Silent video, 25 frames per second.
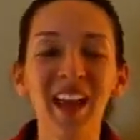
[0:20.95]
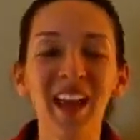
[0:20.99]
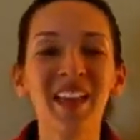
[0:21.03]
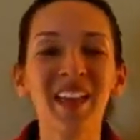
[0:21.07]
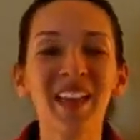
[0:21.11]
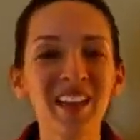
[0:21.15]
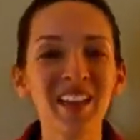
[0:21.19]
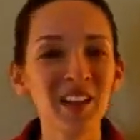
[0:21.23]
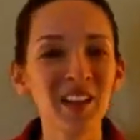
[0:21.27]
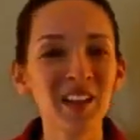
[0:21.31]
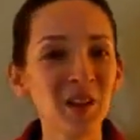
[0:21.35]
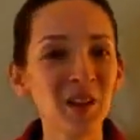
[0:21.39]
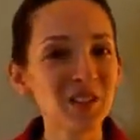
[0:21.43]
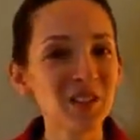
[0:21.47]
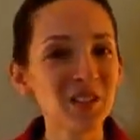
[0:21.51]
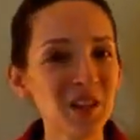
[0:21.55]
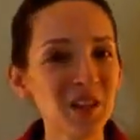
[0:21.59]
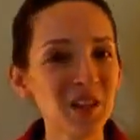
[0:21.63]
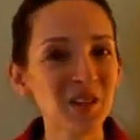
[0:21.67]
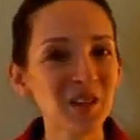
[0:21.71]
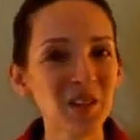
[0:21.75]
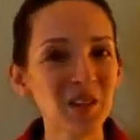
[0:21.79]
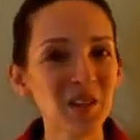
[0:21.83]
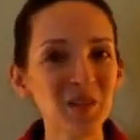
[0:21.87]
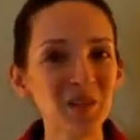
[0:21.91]
and then I'll
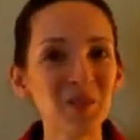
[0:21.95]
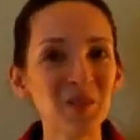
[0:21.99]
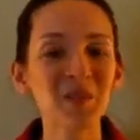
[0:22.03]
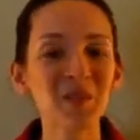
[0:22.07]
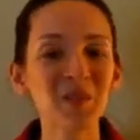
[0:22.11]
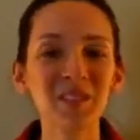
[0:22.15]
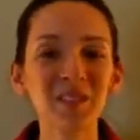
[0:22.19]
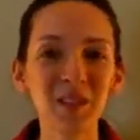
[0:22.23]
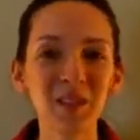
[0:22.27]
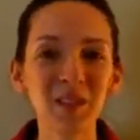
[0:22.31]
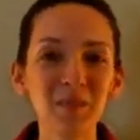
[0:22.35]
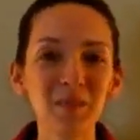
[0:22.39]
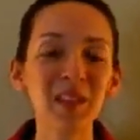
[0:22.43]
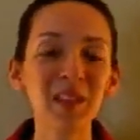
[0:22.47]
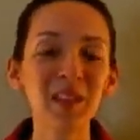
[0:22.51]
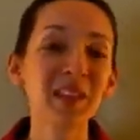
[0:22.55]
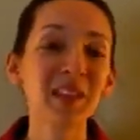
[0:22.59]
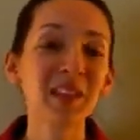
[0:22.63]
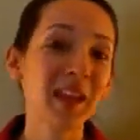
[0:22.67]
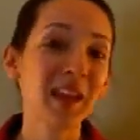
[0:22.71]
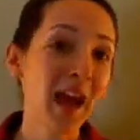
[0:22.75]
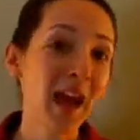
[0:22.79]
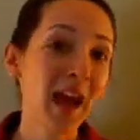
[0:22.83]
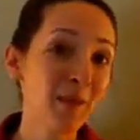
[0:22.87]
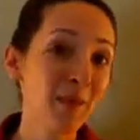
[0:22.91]
tell you something
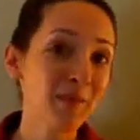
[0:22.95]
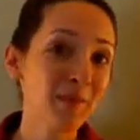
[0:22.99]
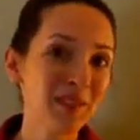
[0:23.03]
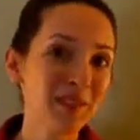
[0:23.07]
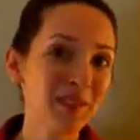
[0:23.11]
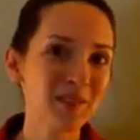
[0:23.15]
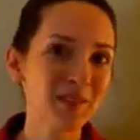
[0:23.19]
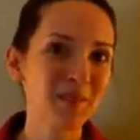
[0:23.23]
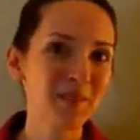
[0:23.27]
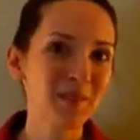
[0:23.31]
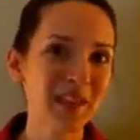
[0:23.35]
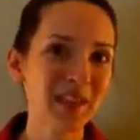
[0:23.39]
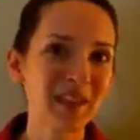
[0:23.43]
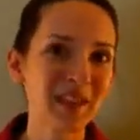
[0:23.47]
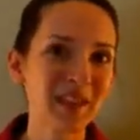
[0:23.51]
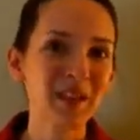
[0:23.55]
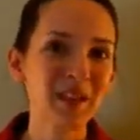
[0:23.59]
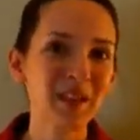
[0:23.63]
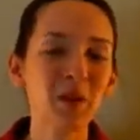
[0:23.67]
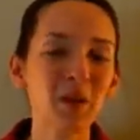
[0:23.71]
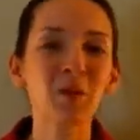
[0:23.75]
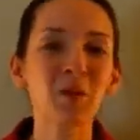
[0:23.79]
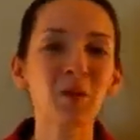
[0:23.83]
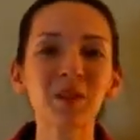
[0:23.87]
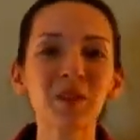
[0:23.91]
that happened to me
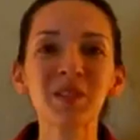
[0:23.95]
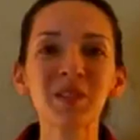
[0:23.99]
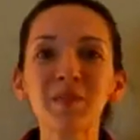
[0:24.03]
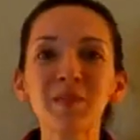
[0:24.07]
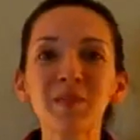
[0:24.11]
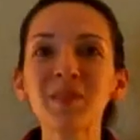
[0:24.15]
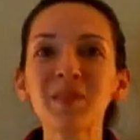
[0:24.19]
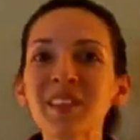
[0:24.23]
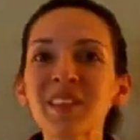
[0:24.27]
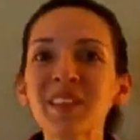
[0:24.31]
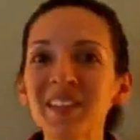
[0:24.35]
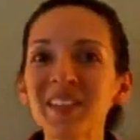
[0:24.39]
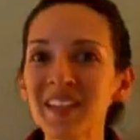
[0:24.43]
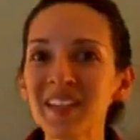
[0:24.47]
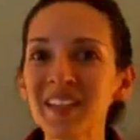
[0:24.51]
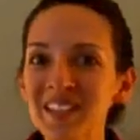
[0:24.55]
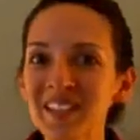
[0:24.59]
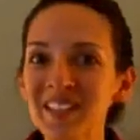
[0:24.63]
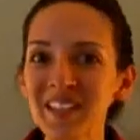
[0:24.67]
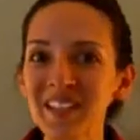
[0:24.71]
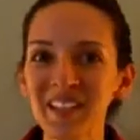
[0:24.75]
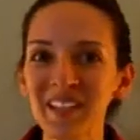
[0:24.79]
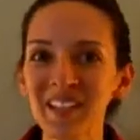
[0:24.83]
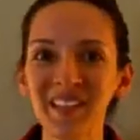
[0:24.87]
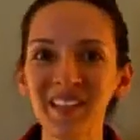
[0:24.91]
or something that I
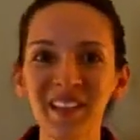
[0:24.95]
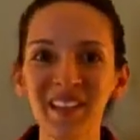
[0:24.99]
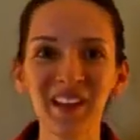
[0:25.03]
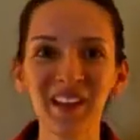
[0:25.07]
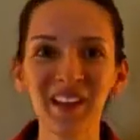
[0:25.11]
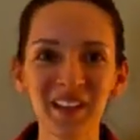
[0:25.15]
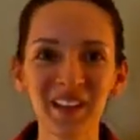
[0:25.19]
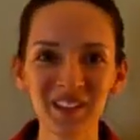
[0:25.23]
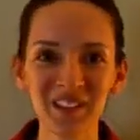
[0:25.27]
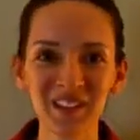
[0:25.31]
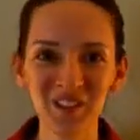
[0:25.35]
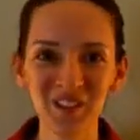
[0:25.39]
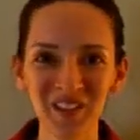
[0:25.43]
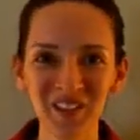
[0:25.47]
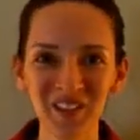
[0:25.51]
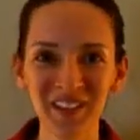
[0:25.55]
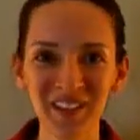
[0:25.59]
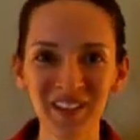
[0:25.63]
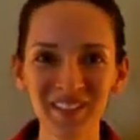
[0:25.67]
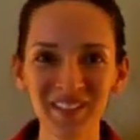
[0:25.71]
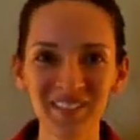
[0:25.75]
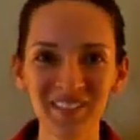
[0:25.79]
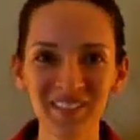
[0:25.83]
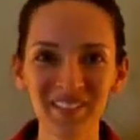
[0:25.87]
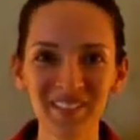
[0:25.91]
did in that
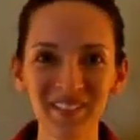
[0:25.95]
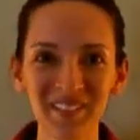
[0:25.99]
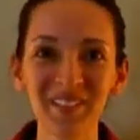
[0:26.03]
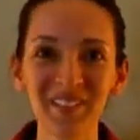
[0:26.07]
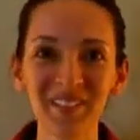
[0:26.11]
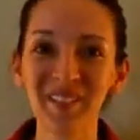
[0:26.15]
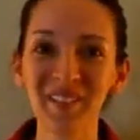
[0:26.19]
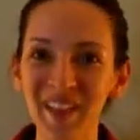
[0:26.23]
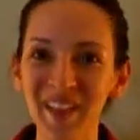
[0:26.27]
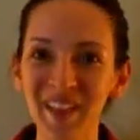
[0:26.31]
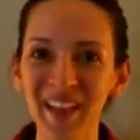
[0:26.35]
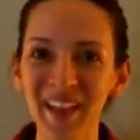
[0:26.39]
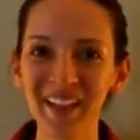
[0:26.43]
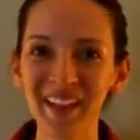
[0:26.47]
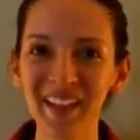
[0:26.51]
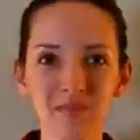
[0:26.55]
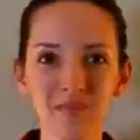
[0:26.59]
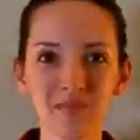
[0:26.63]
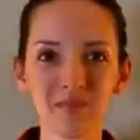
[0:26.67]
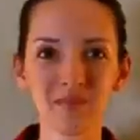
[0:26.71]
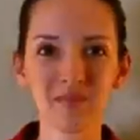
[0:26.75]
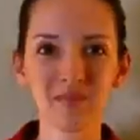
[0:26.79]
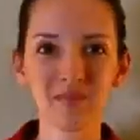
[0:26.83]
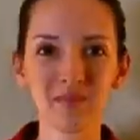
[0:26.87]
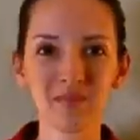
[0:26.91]
country. Okay?
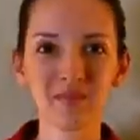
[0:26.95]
